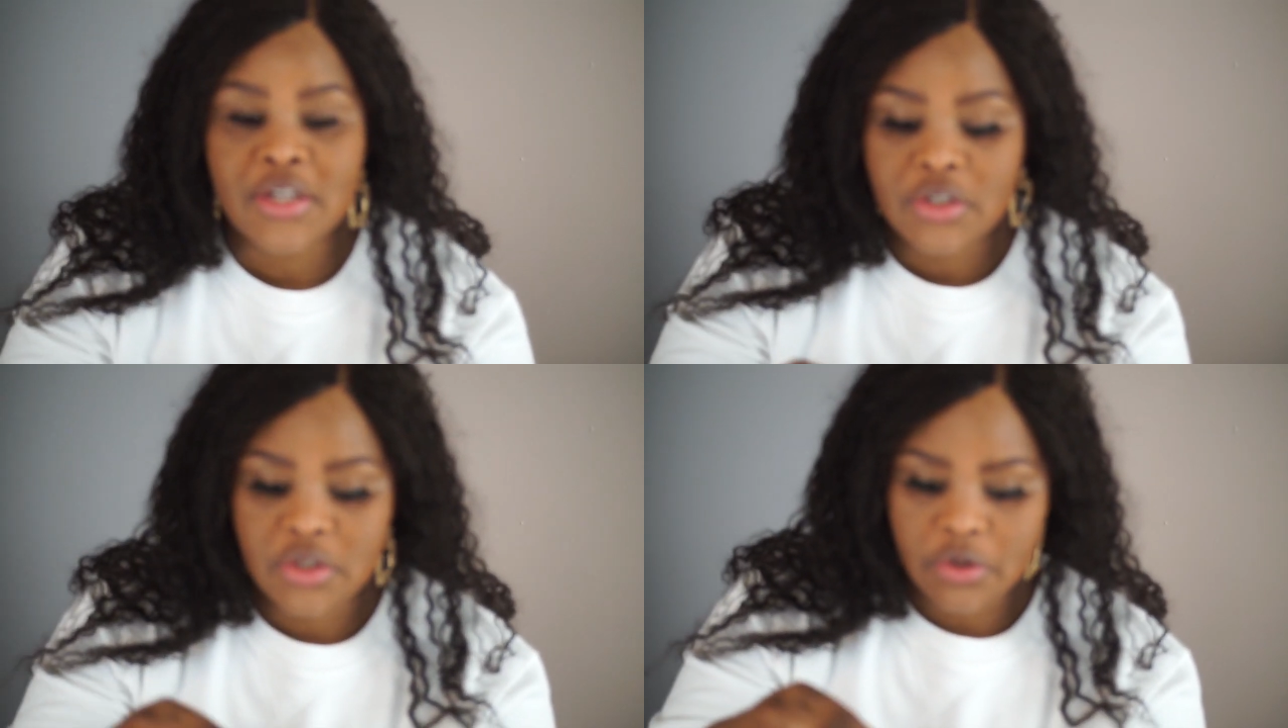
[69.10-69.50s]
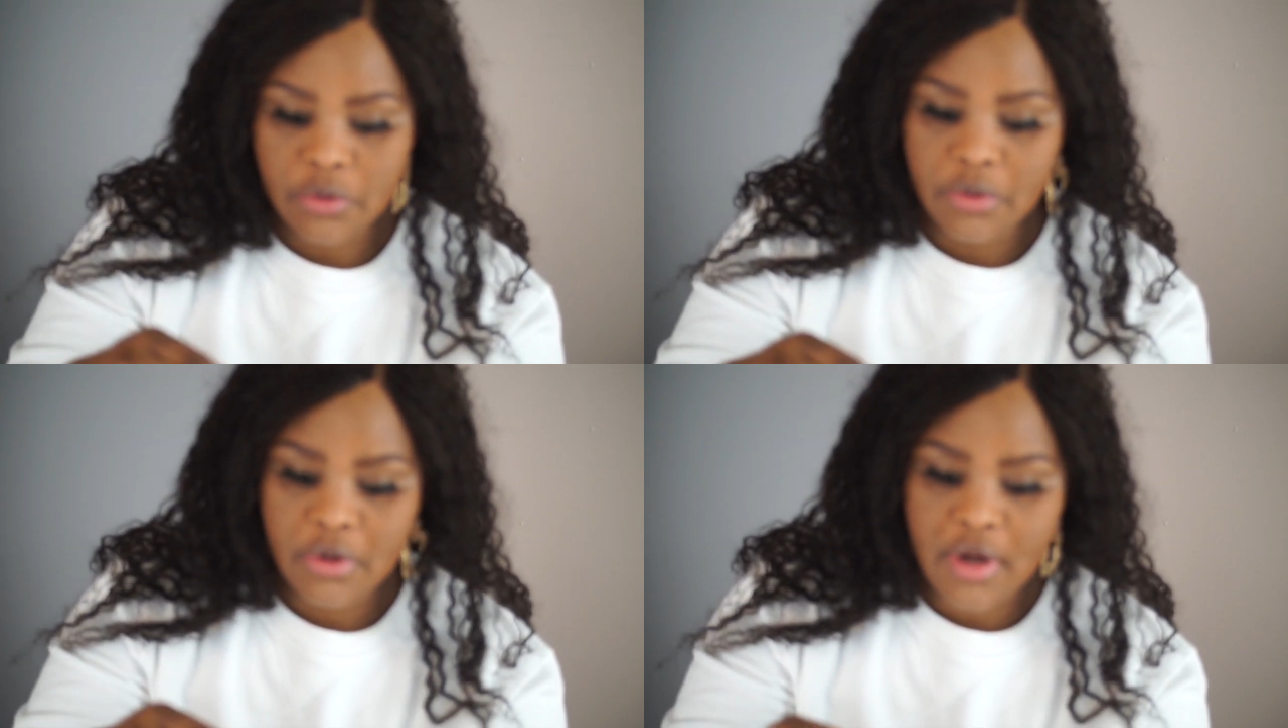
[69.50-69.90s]
So
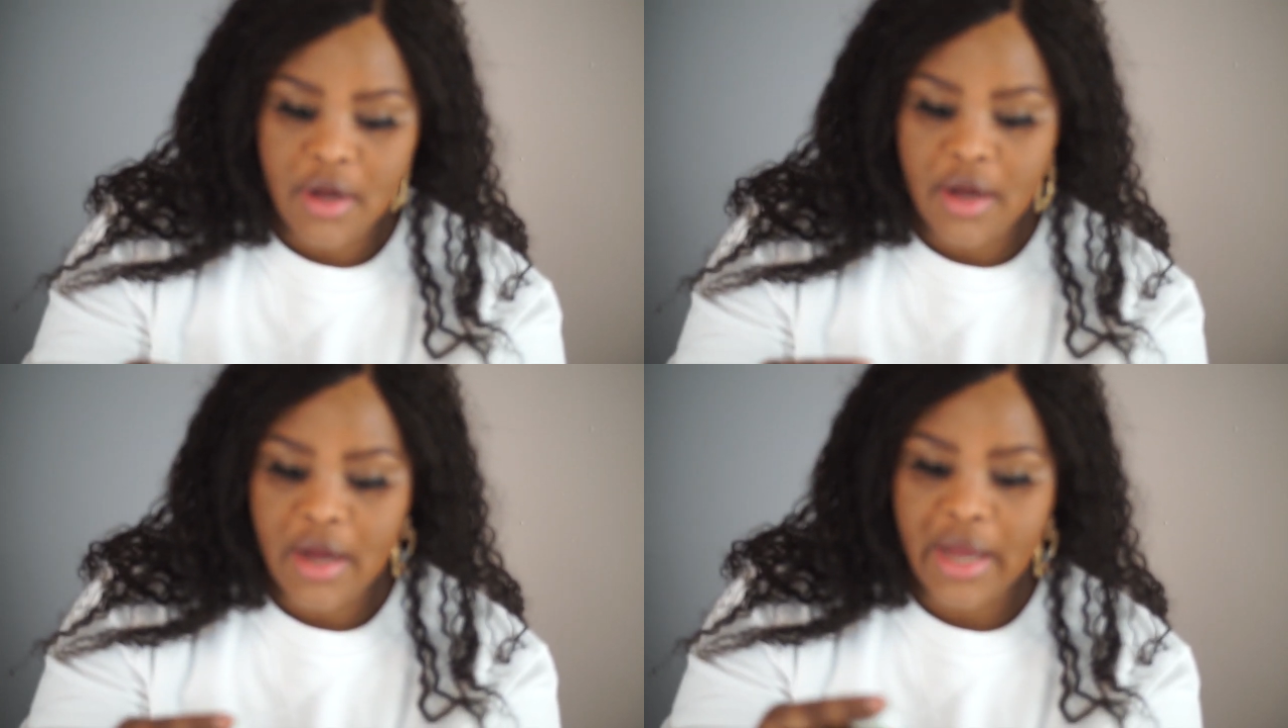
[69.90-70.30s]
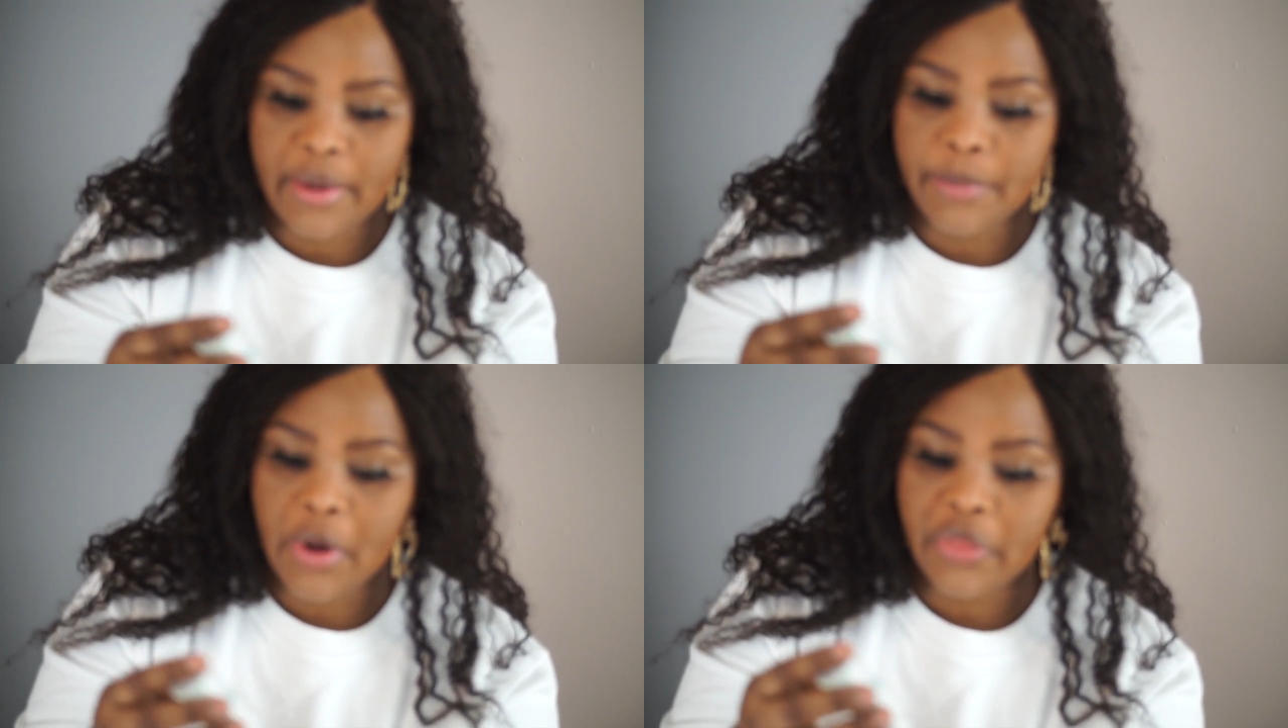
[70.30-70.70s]
I
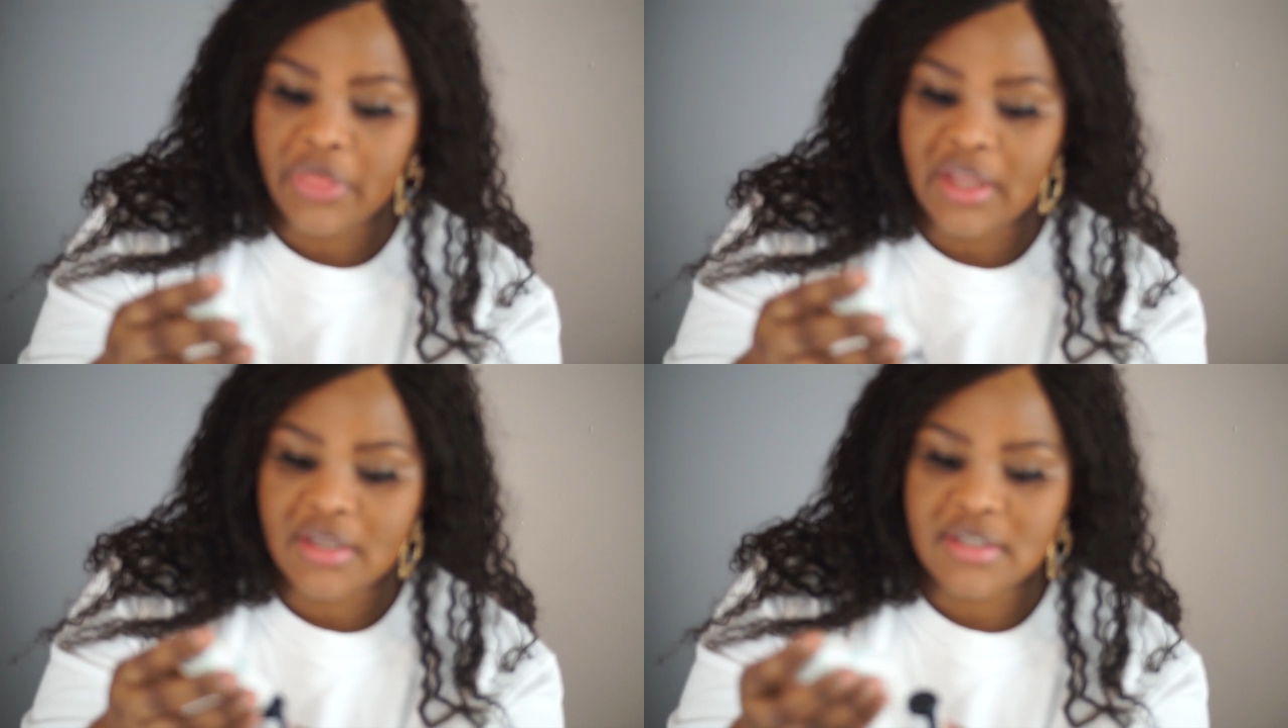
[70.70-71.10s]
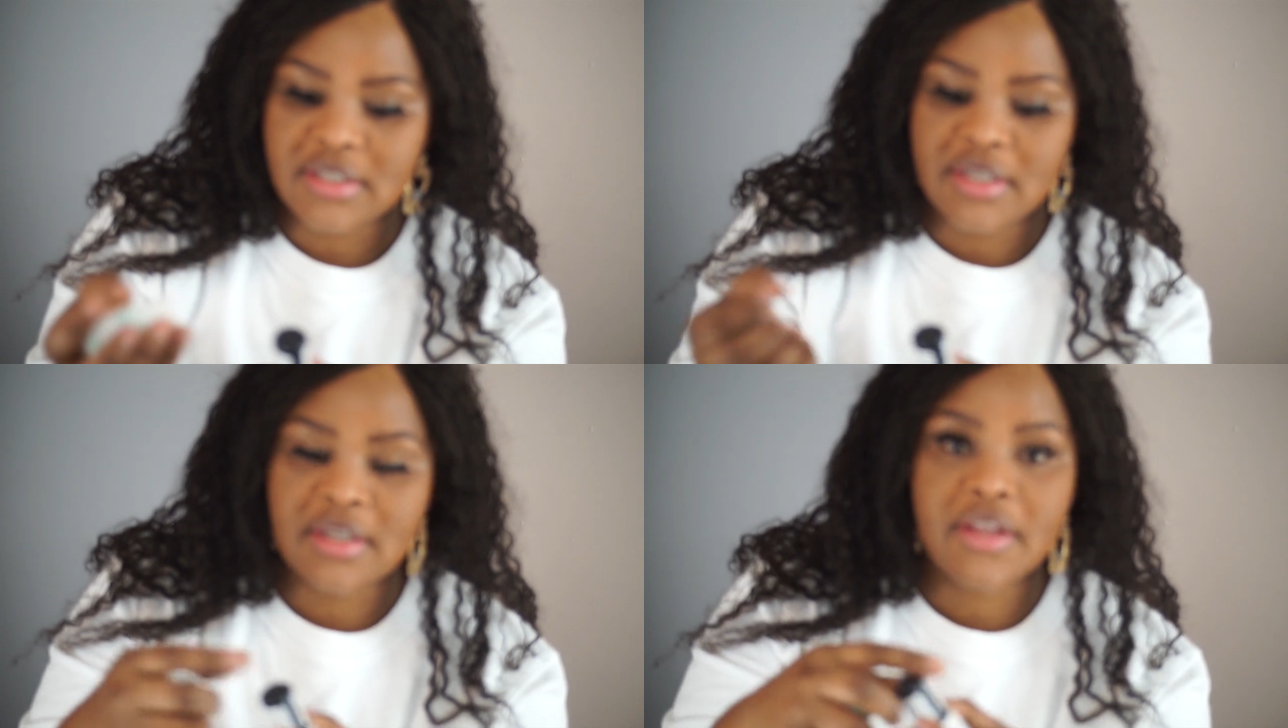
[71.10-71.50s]
bought this